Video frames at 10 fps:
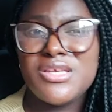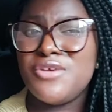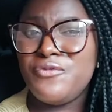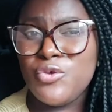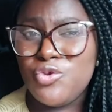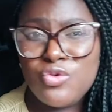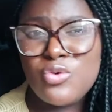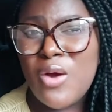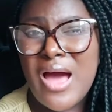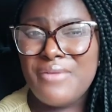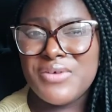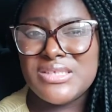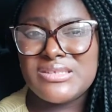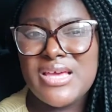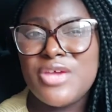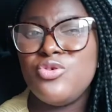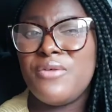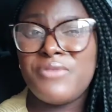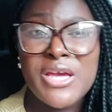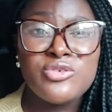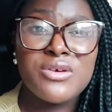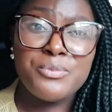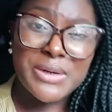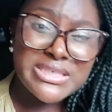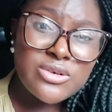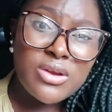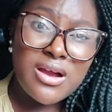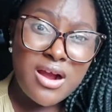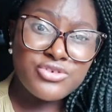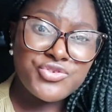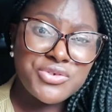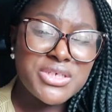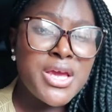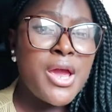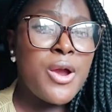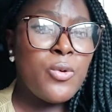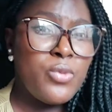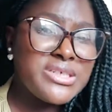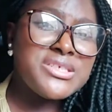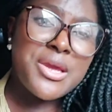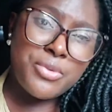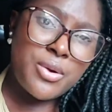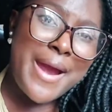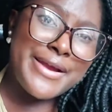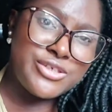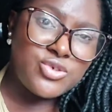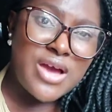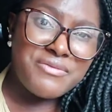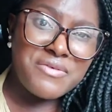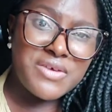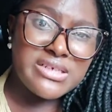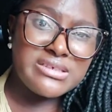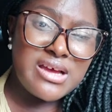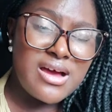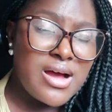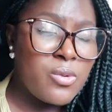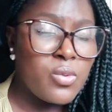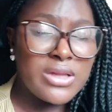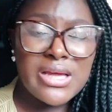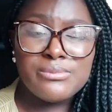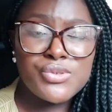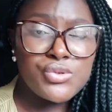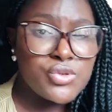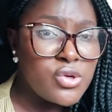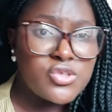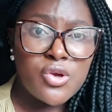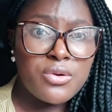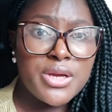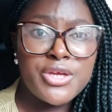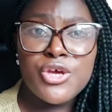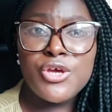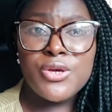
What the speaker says: If you do not have it and you are flying to a particular country which they require you to have a visa, well, I'm so sorry.